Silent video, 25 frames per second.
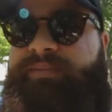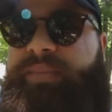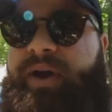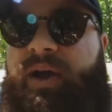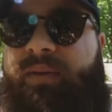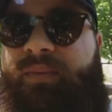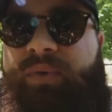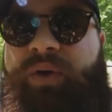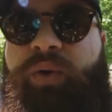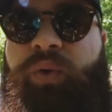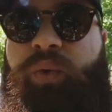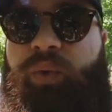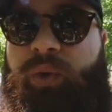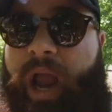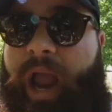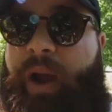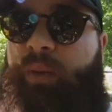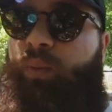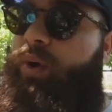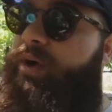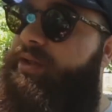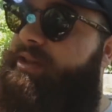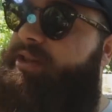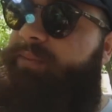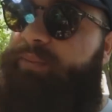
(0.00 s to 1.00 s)
but I
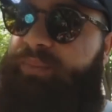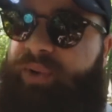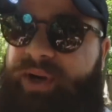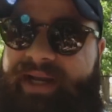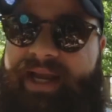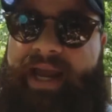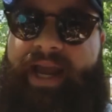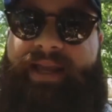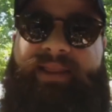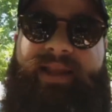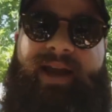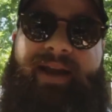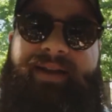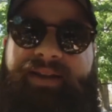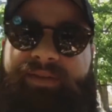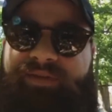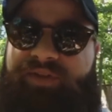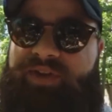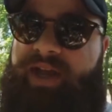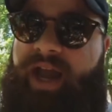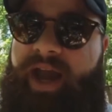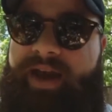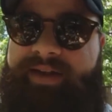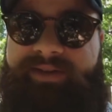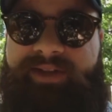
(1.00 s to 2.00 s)
want some brick headlights. If
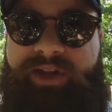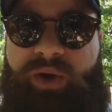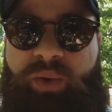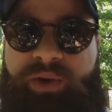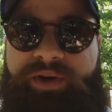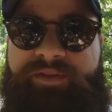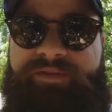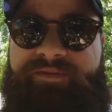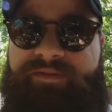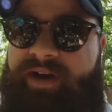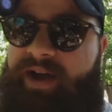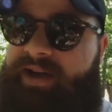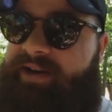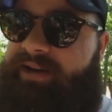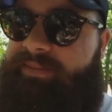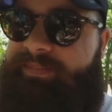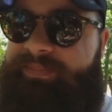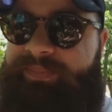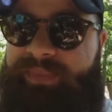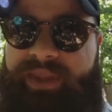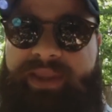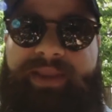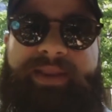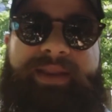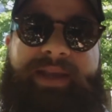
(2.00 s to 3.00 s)
you guys know where to find
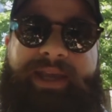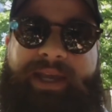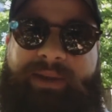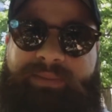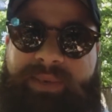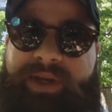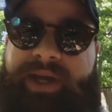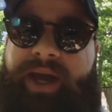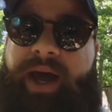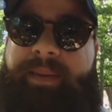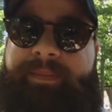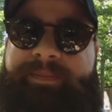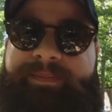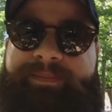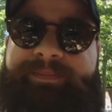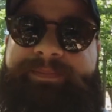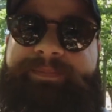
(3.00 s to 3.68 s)
them, hit me up.